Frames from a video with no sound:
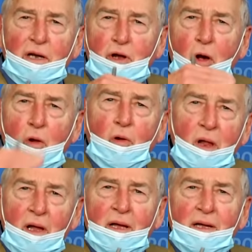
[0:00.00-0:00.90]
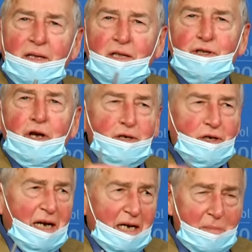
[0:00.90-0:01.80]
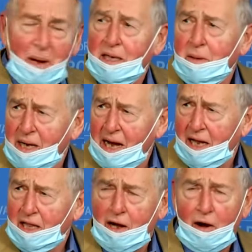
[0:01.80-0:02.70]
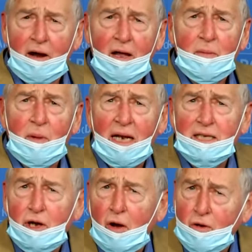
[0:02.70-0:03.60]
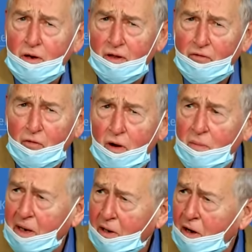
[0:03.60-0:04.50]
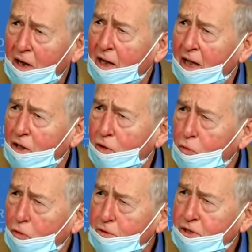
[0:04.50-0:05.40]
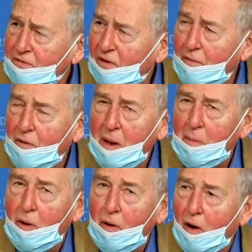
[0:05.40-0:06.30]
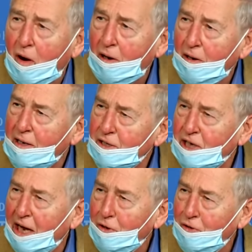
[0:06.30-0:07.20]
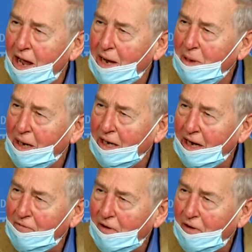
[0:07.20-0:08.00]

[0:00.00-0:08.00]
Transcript: and debate to be had there. But let's go to the forum here. The rules, if I remember, are say your name and identify yourself, and one